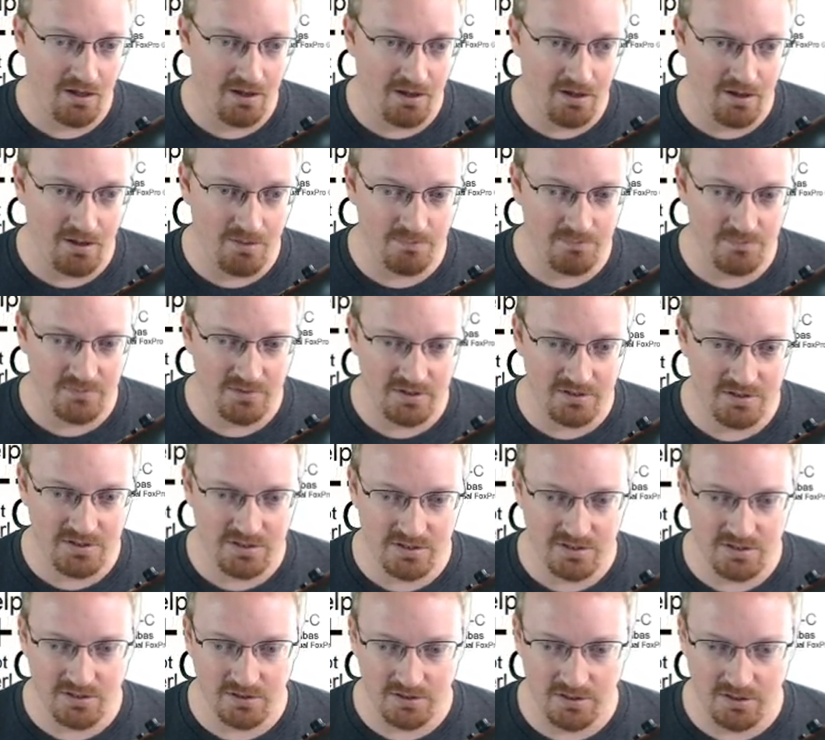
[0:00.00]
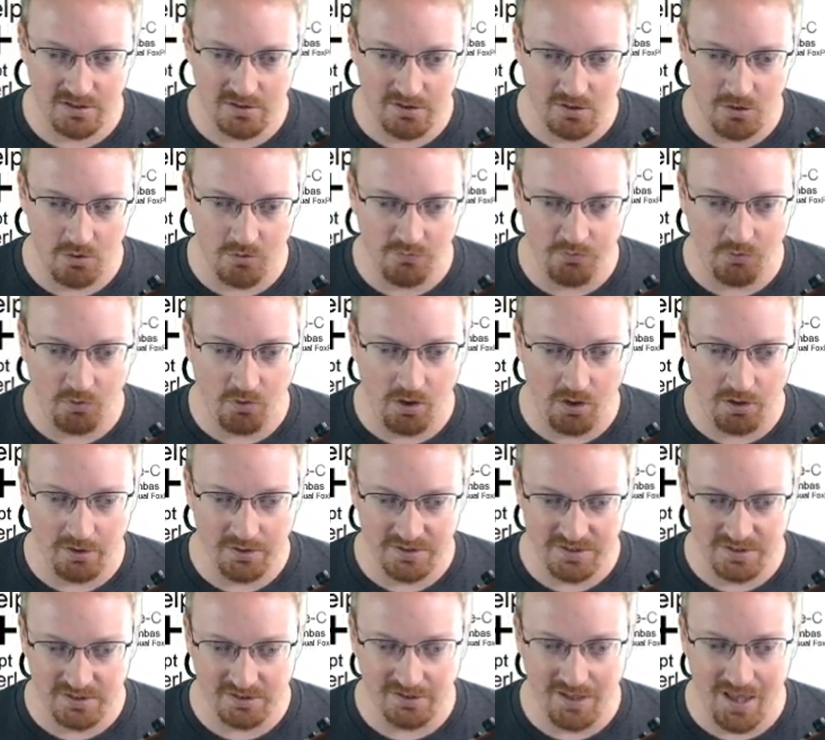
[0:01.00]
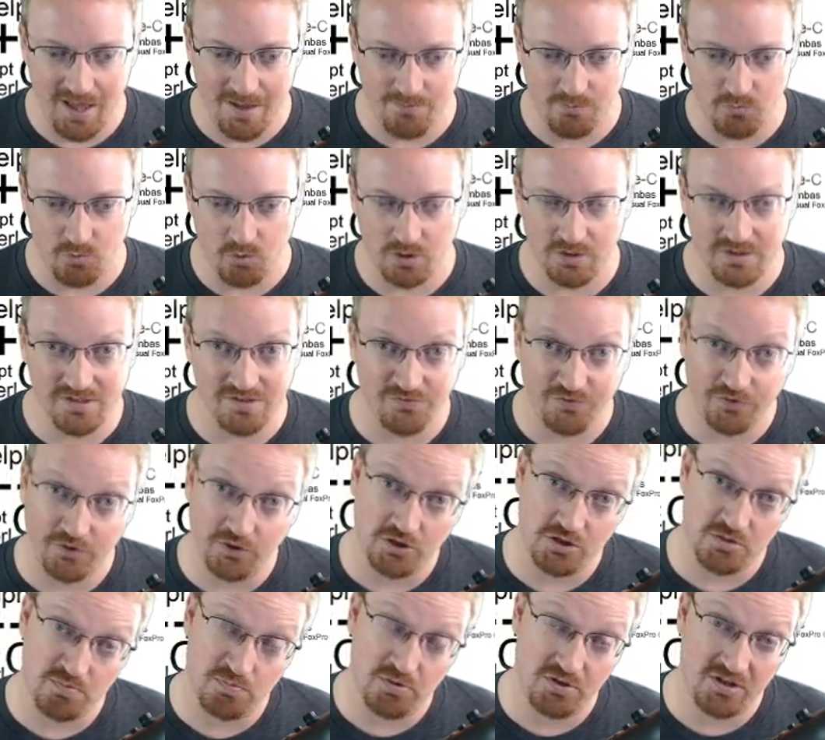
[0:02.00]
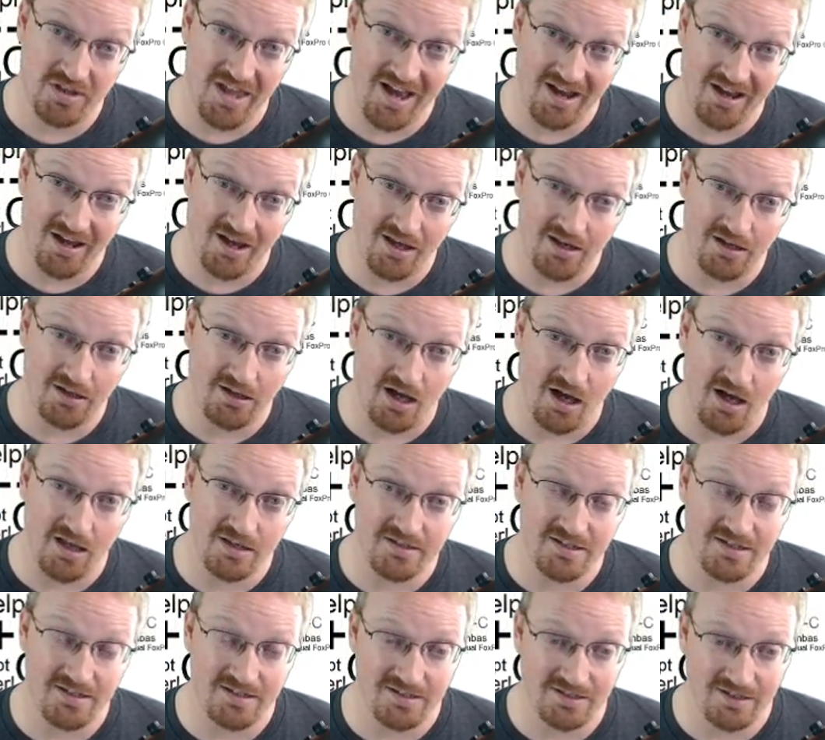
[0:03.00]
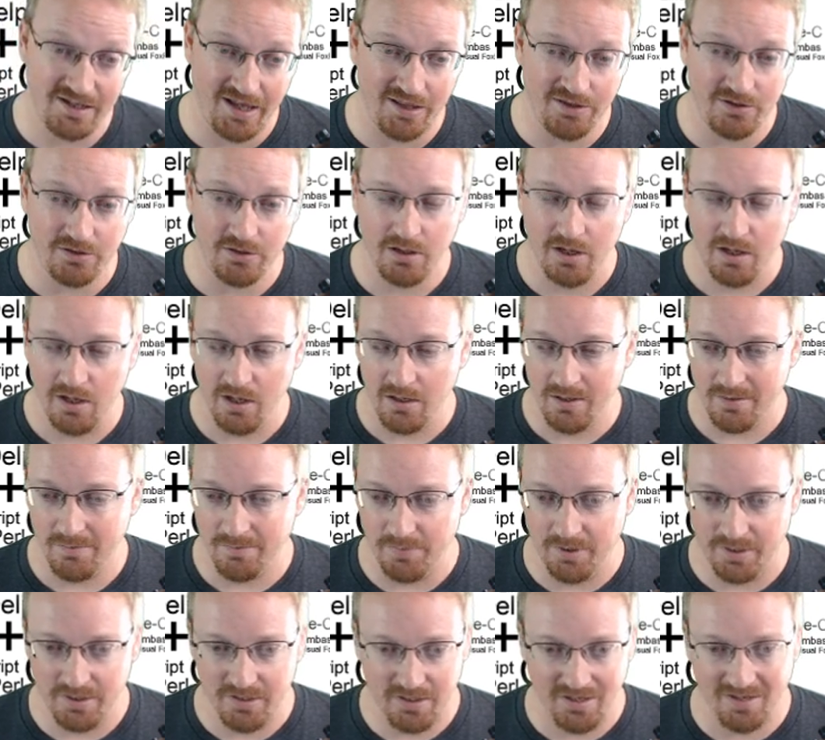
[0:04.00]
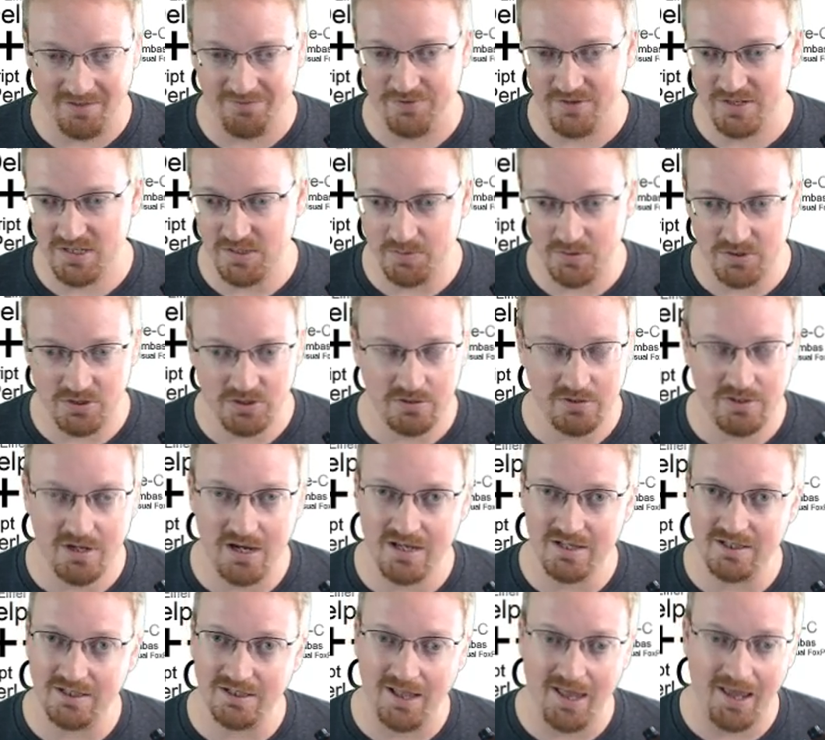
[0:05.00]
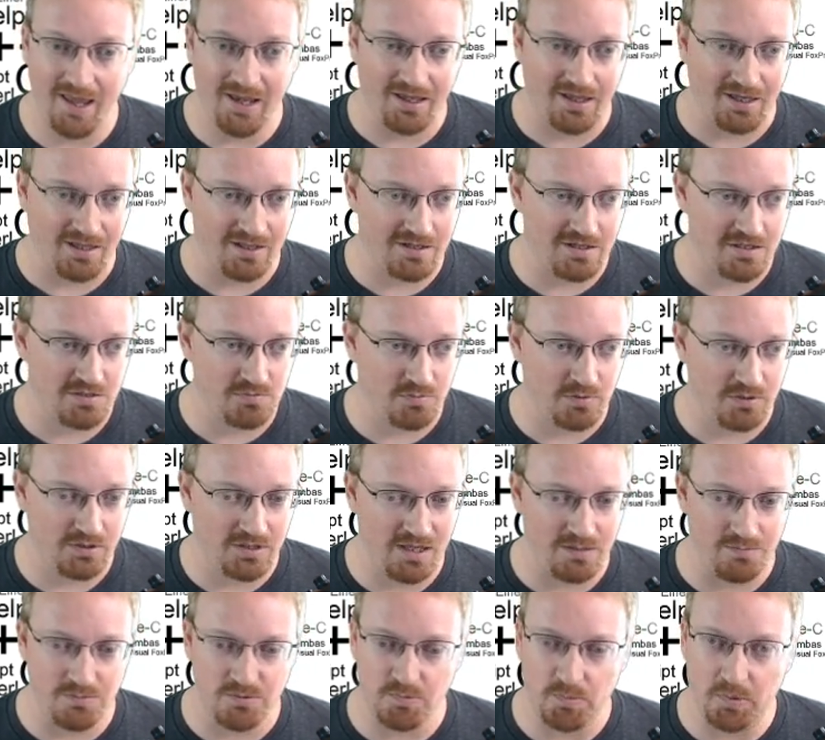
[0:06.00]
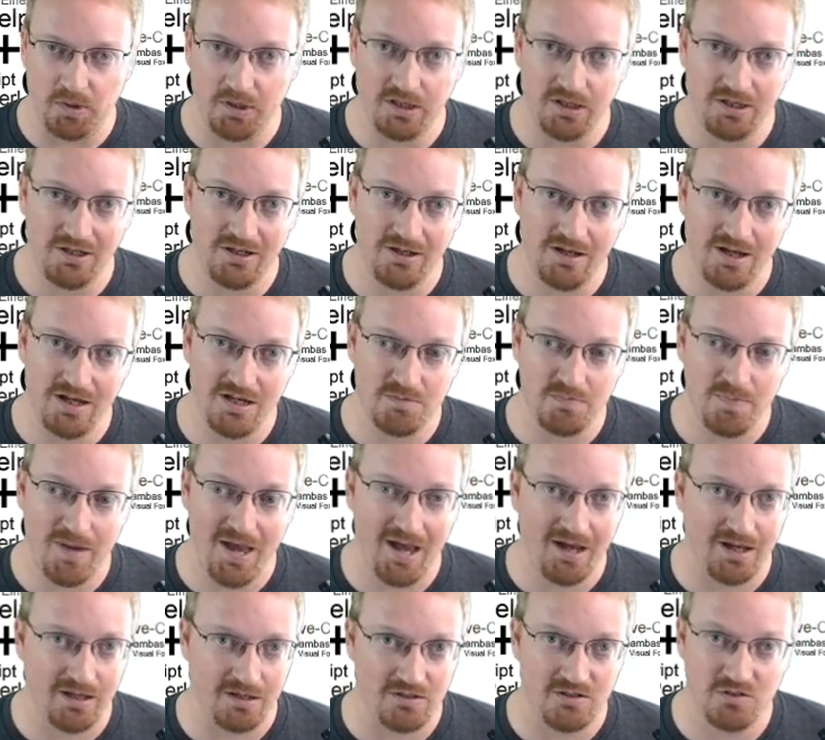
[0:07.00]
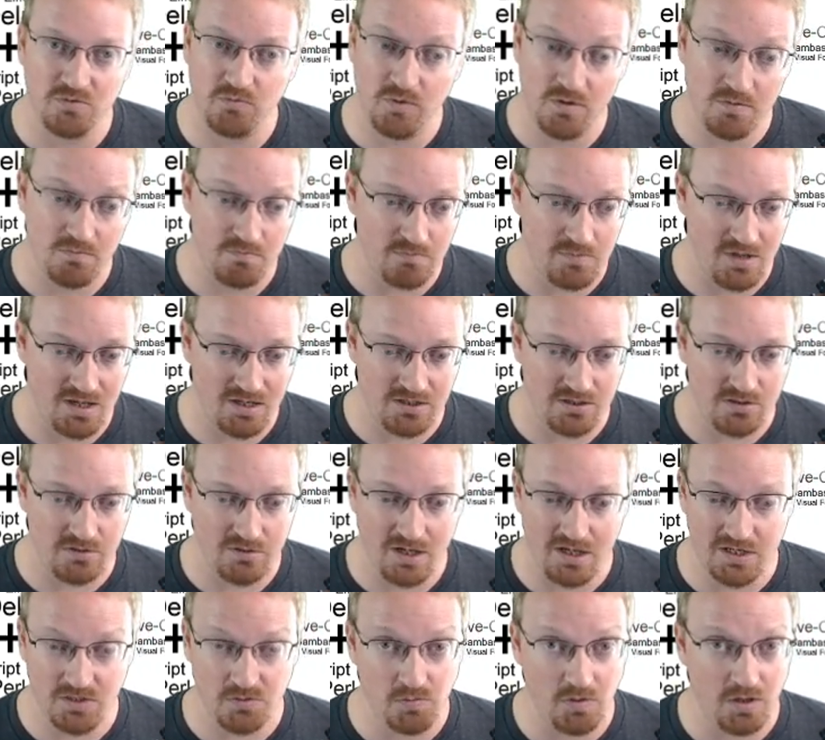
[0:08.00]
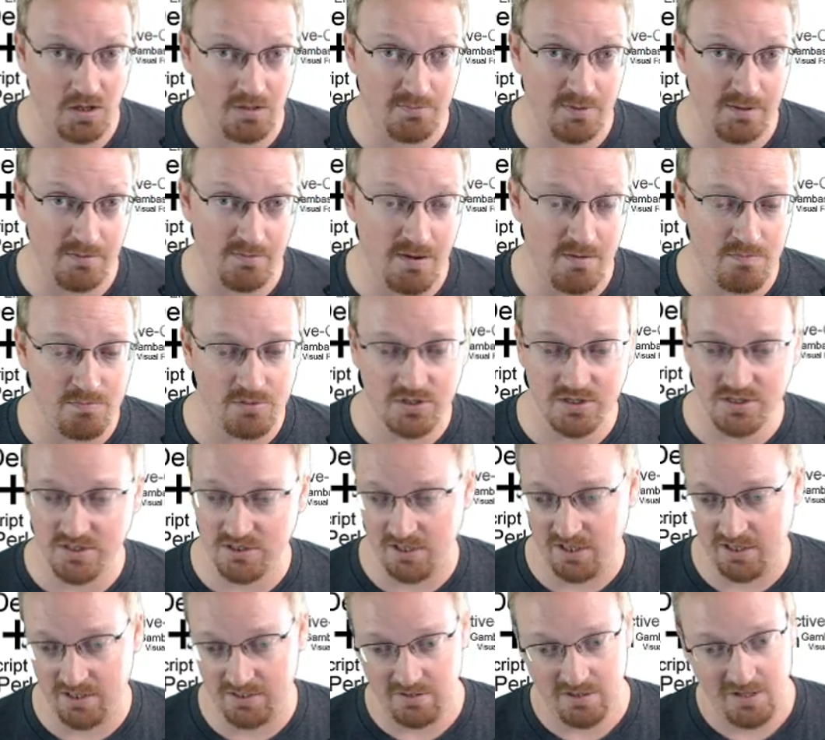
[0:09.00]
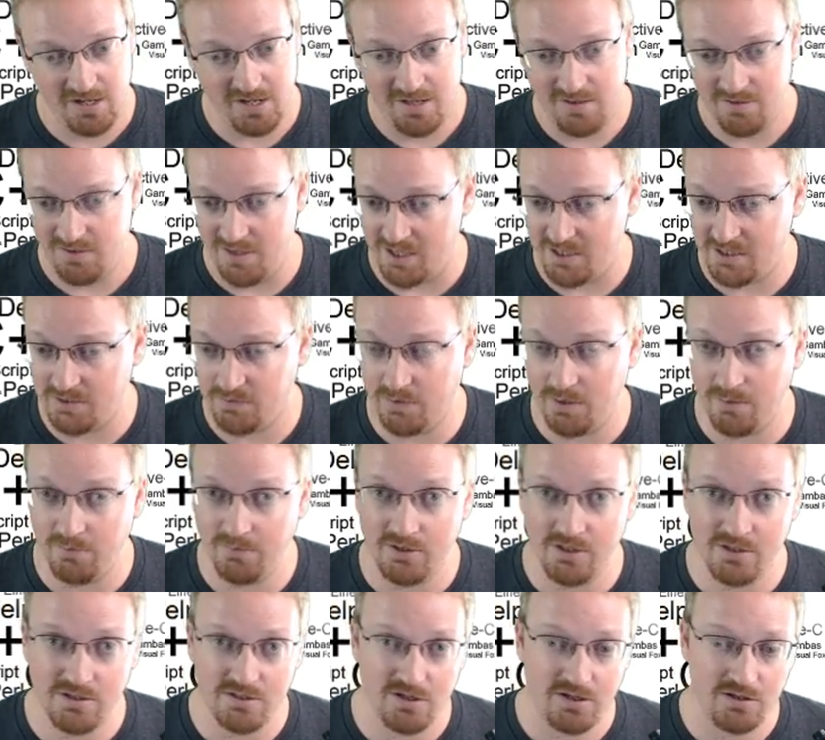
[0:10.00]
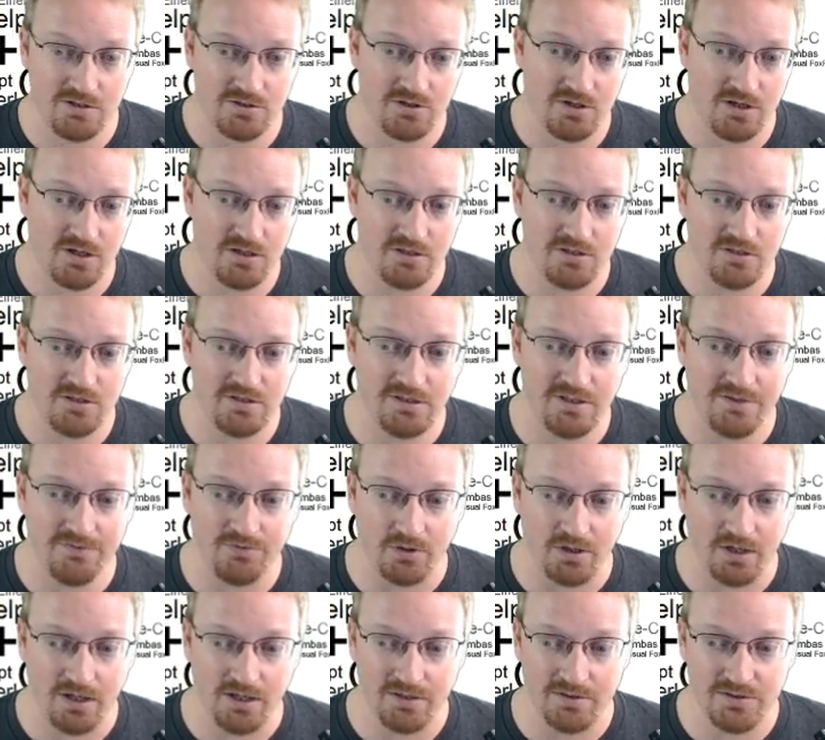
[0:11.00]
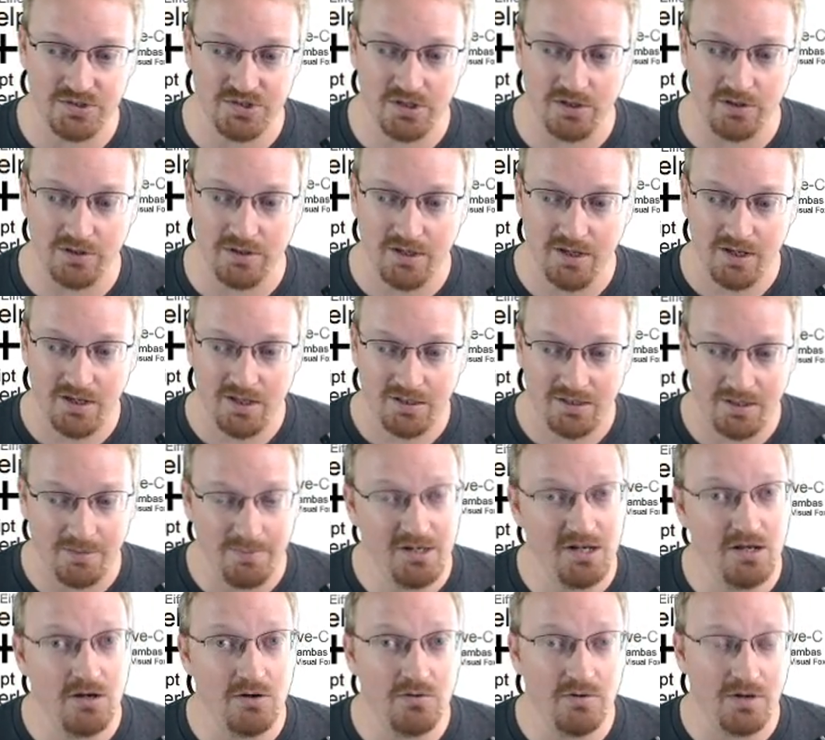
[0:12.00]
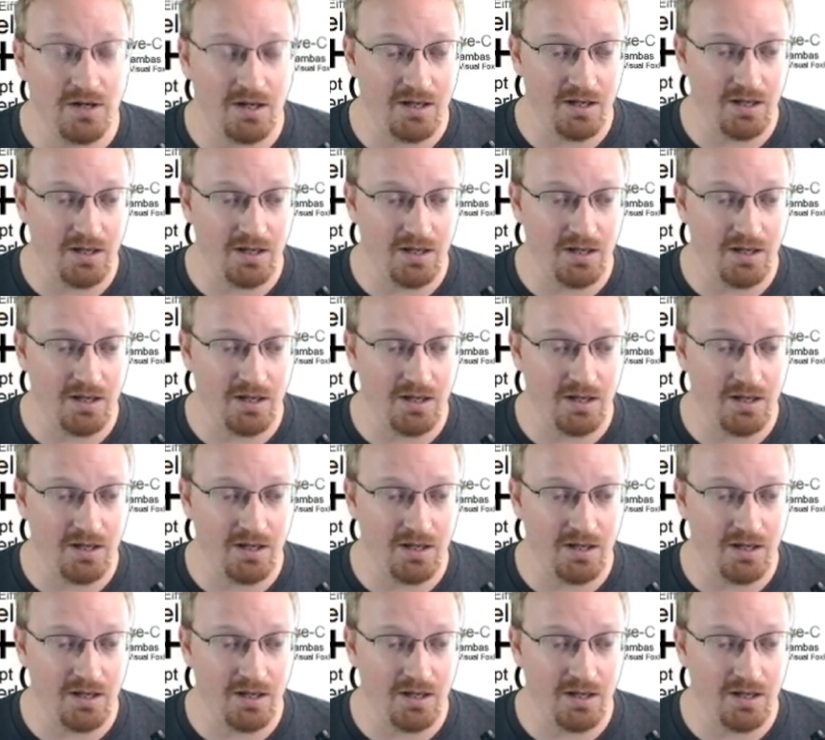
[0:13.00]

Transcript: It's just, overall, it's a lot more difficult to put that kind of content together. But if it's what you guys like and it's what keeps bringing you guys back and it's what makes you guys want to be members, then that's what I'm going to start trying to deliver on. So let me know.